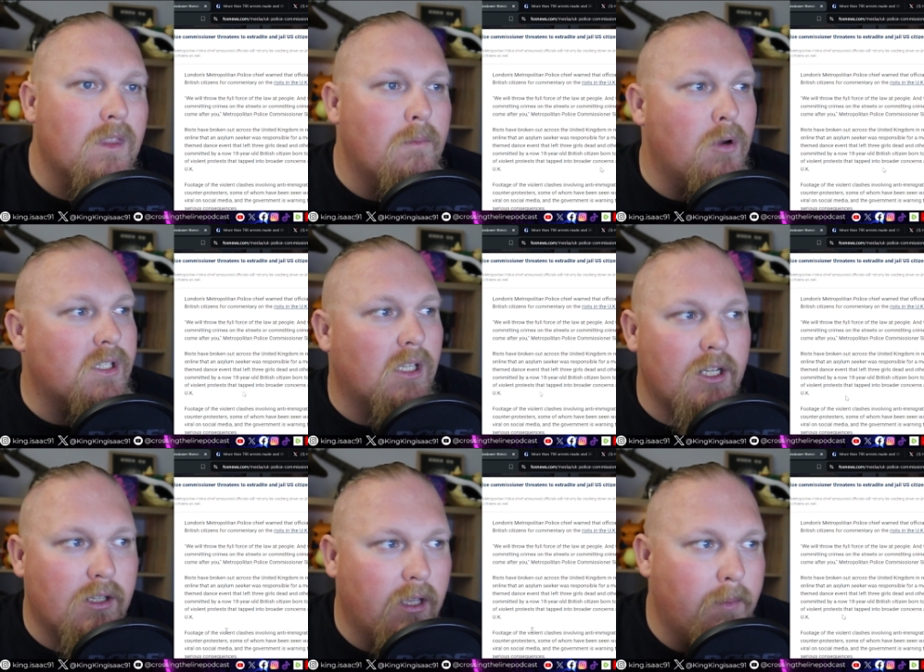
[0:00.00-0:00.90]
The murders
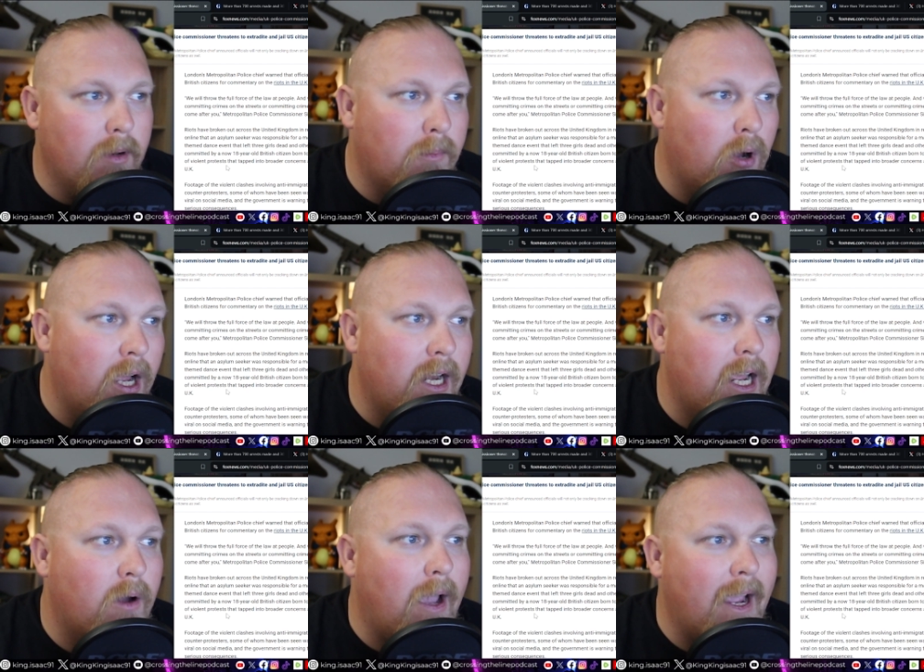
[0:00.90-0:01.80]
allegedly committed by a
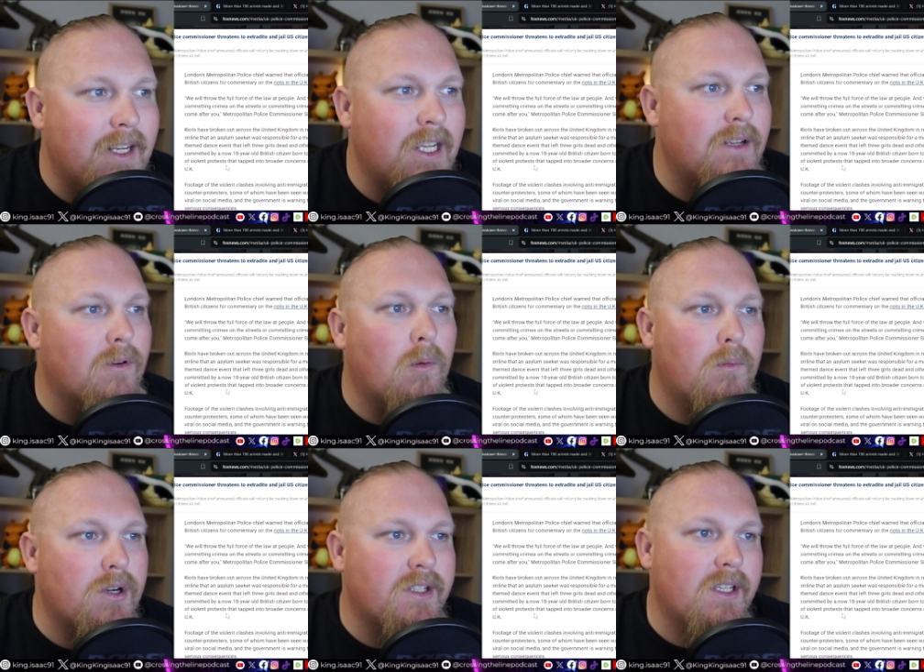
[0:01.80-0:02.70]
now 18-year-old
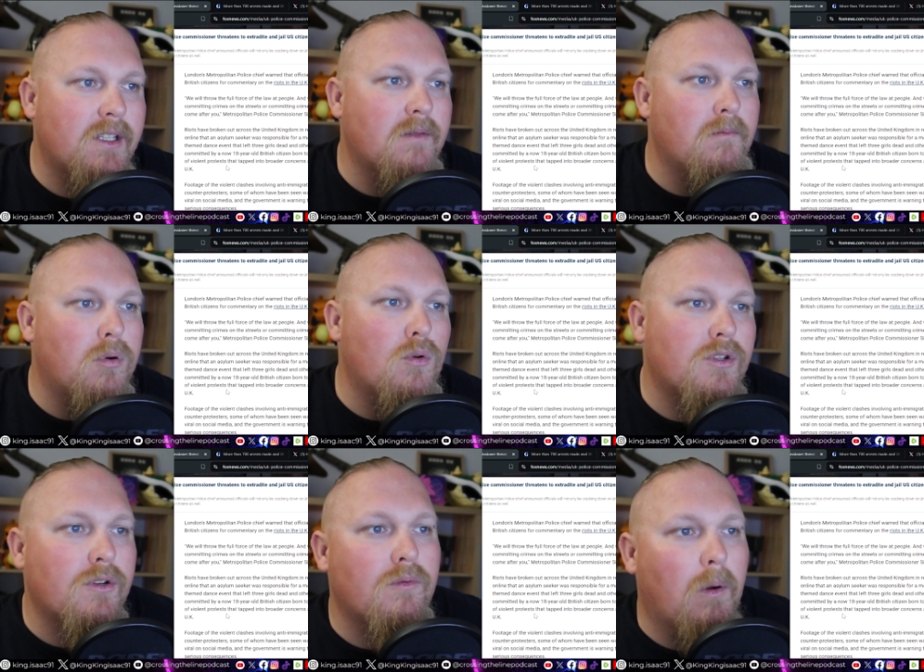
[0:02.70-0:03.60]
British citizen born
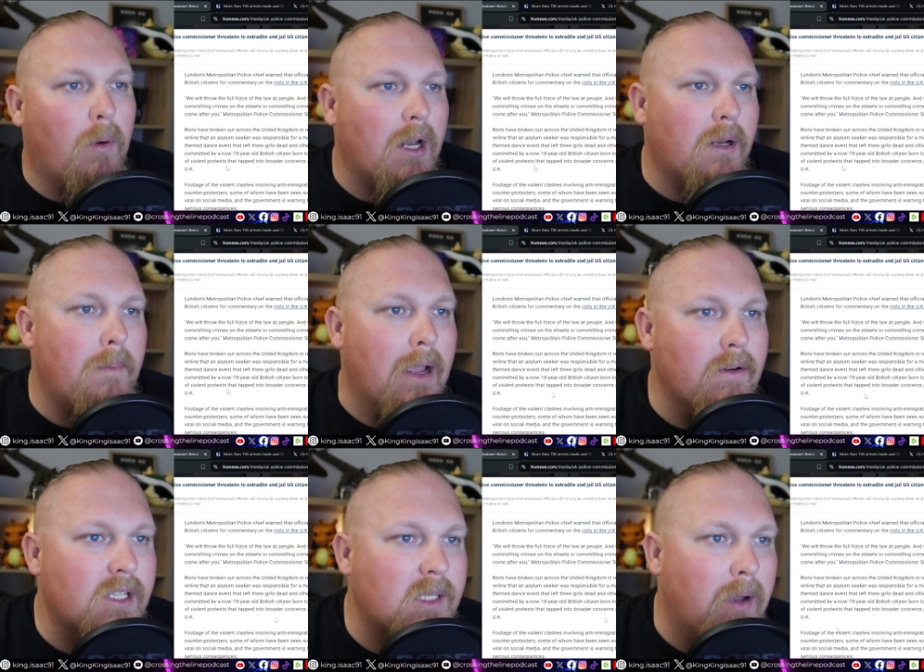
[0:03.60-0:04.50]
to Rwandan
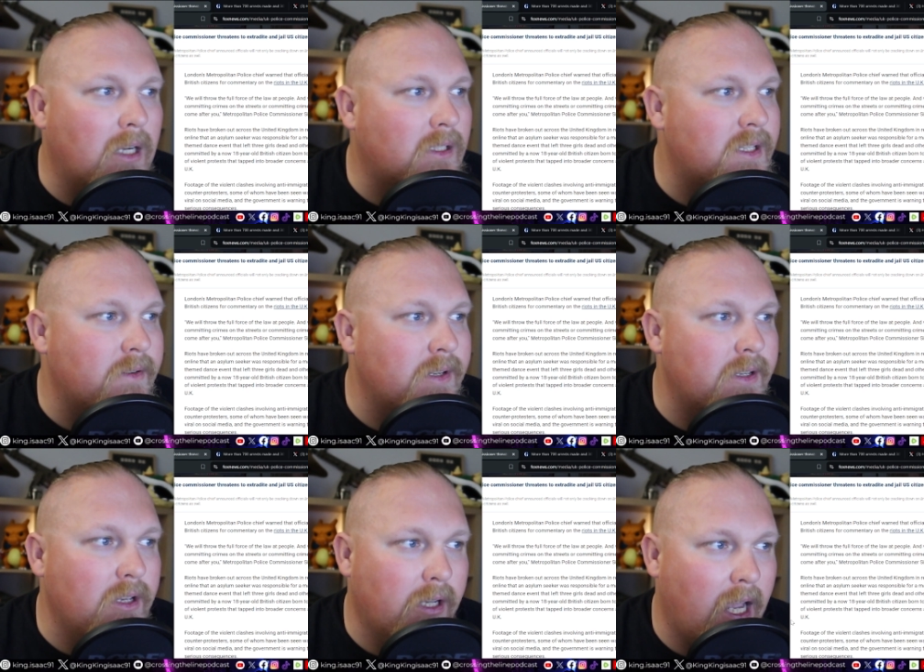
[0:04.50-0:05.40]
parents sparked a series
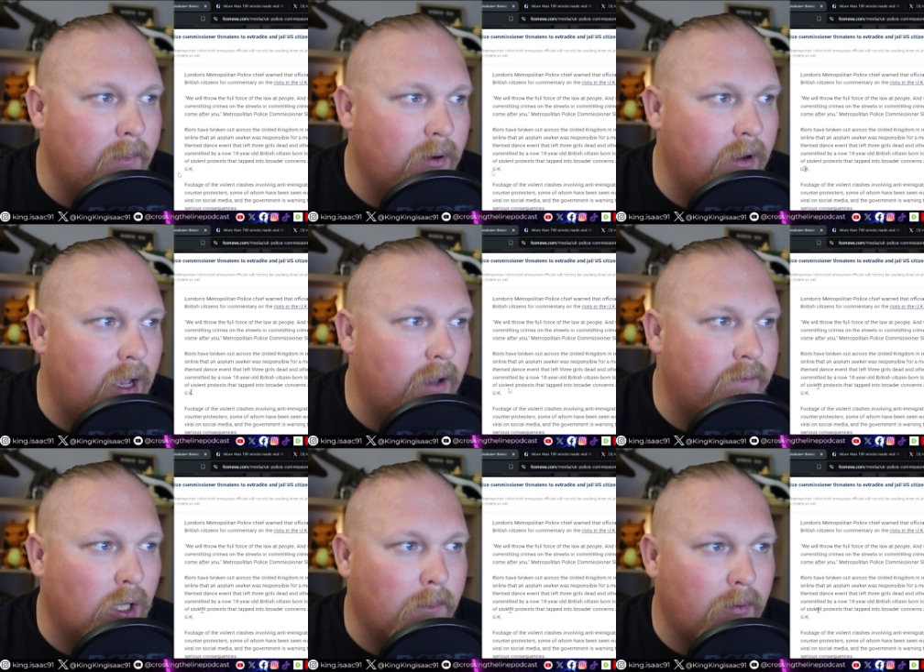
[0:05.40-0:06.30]
of UK
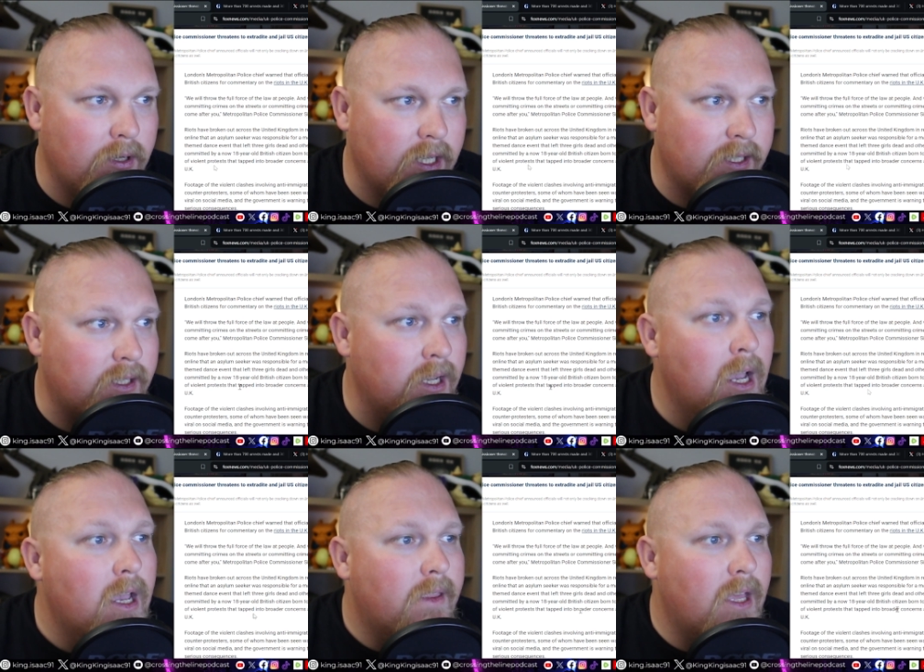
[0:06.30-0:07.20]
violent protests
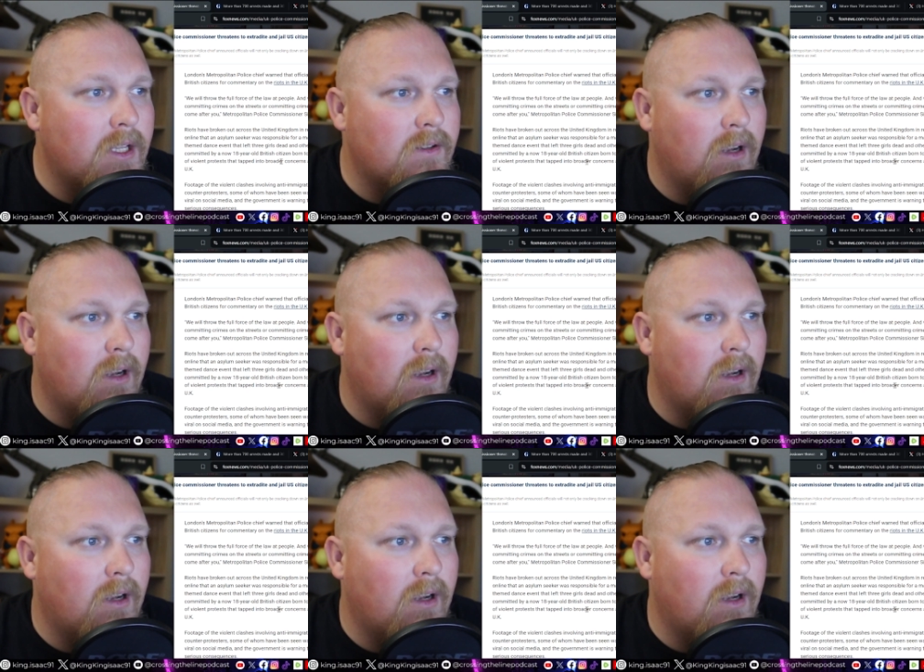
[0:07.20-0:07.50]
that